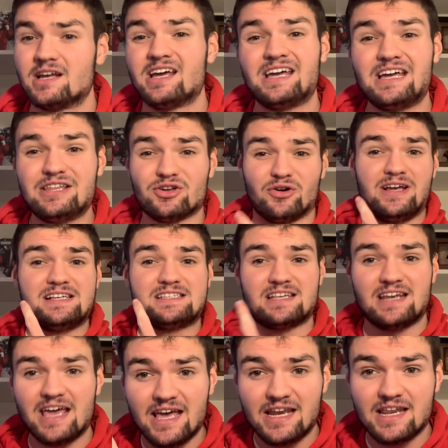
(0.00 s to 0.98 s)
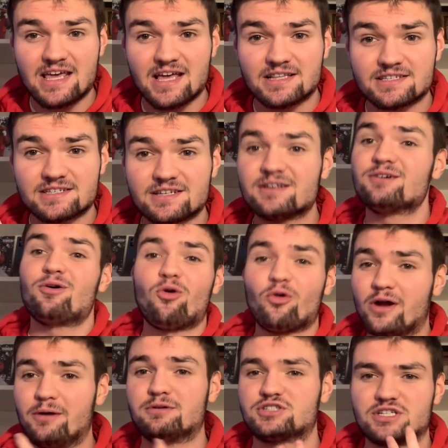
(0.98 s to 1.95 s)
Either he's an idiot or
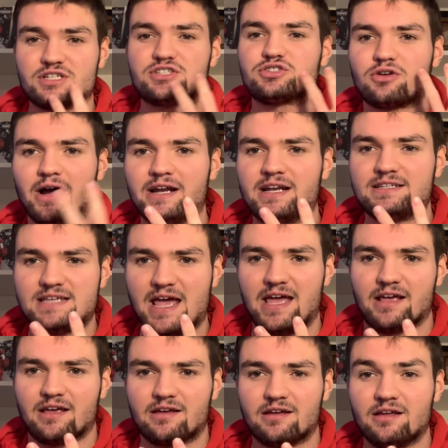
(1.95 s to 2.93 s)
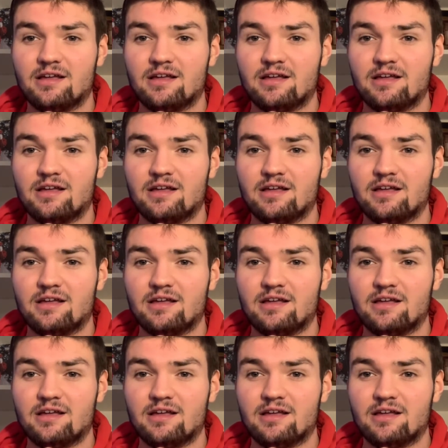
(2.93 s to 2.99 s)
he was just trying to tank.